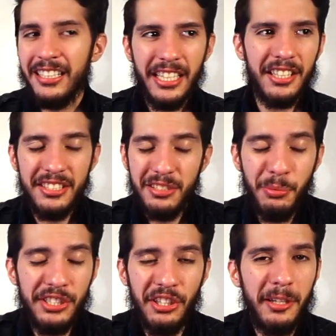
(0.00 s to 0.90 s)
Yes,
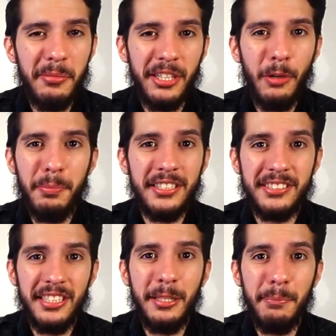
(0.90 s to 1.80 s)
we saw him in the opening
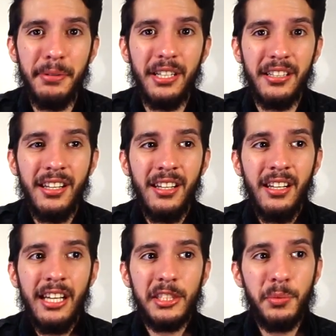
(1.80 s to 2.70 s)
scene, but
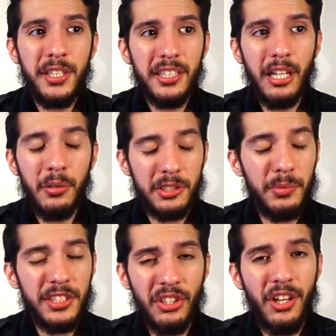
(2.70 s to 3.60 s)
as we
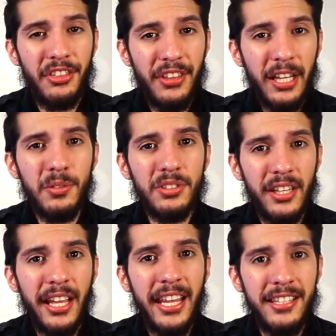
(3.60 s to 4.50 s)
saw, Thanos
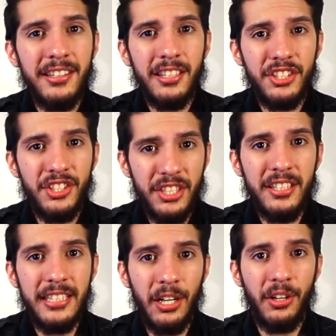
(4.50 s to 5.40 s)
laid the
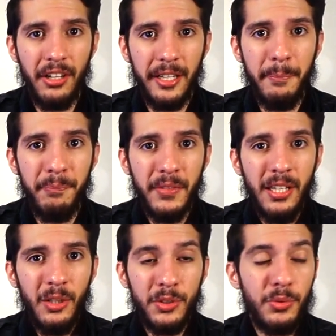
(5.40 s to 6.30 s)
shit down on him,
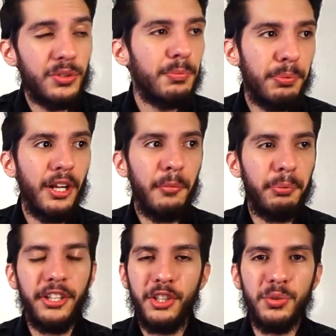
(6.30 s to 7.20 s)
which was a
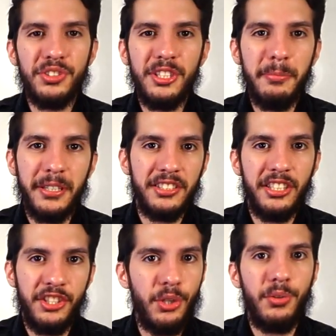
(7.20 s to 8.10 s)
pretty cool scene because
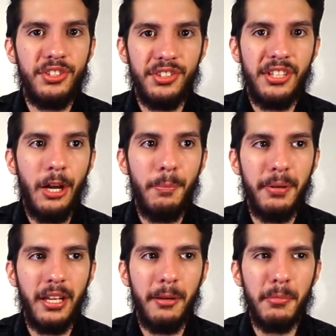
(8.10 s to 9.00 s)
it showed just how
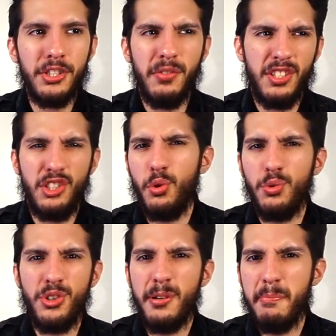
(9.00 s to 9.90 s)
much of a
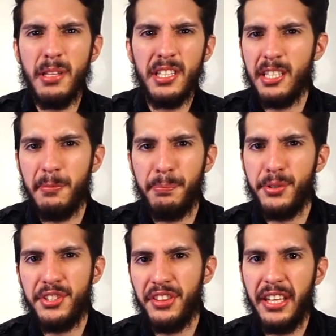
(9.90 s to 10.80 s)
soldier and militant
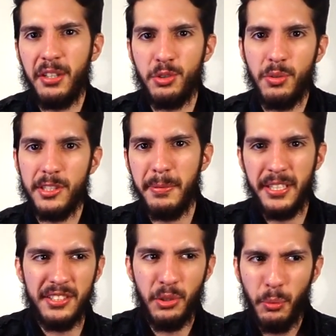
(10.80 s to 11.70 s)
person Thanos was,
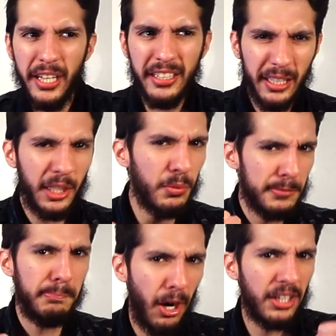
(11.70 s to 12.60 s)
because the way that he
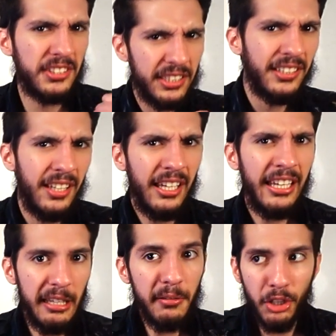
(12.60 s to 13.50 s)
was boxing,
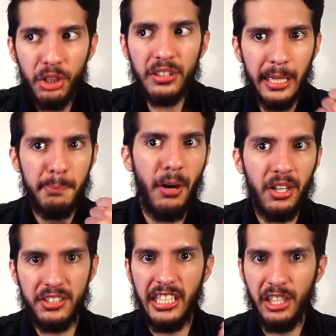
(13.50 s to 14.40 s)
it looked like
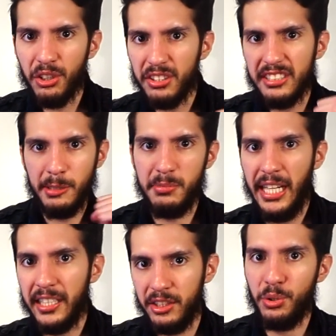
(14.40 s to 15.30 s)
boxing. It looked some
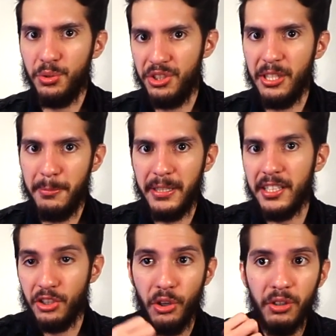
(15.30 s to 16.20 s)
tactical shit,
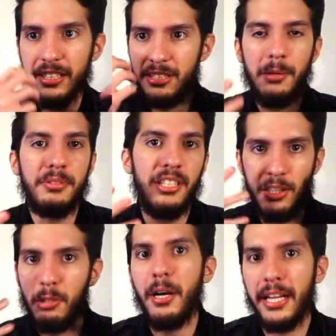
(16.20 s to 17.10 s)
because Hulk is obviously a
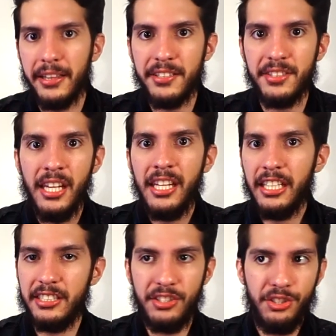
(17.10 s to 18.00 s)
little mindless.
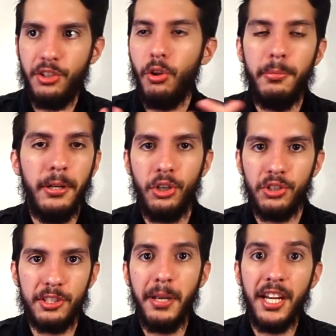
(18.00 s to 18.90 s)
He's just all about
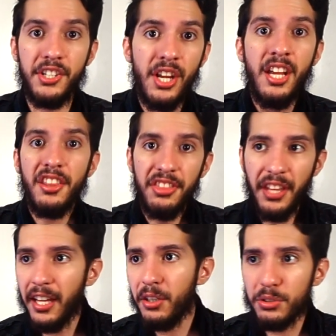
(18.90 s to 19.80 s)
Hulk smash.
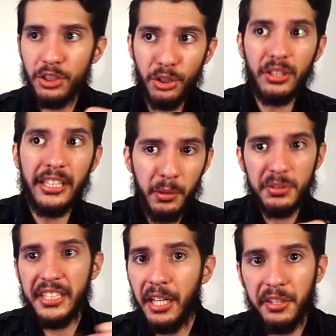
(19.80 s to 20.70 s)
Thanos looked like he
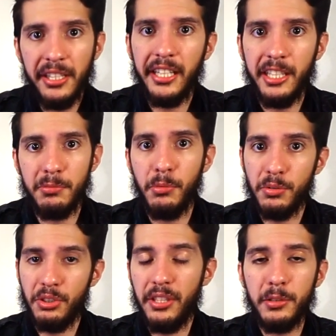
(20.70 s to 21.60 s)
was calculating his
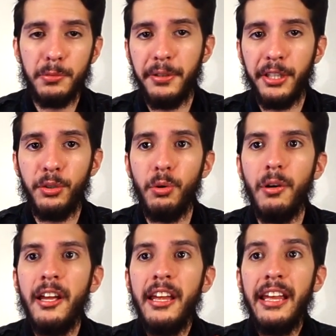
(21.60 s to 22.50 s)
moves, so that was pretty cool.